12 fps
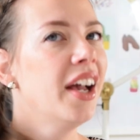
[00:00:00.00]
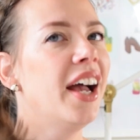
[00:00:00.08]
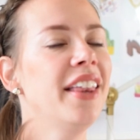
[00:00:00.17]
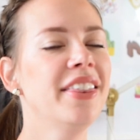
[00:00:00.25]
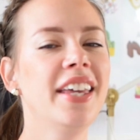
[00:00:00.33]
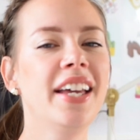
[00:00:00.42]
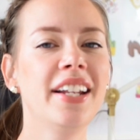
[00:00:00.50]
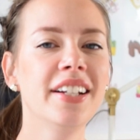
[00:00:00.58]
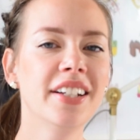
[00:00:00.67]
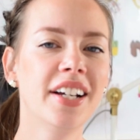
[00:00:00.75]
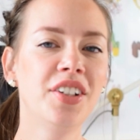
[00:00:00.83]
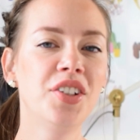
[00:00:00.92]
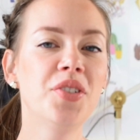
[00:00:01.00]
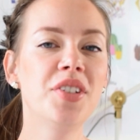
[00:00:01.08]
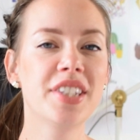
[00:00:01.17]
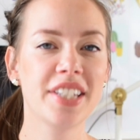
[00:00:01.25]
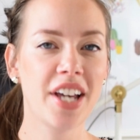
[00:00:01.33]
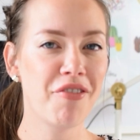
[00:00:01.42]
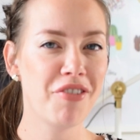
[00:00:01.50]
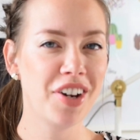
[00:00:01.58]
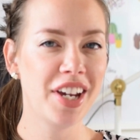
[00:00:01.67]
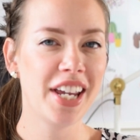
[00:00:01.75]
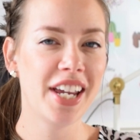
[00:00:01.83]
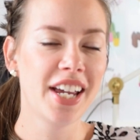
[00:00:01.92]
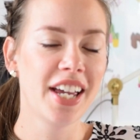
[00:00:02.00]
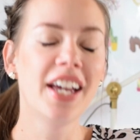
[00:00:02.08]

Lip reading: And then a new discovery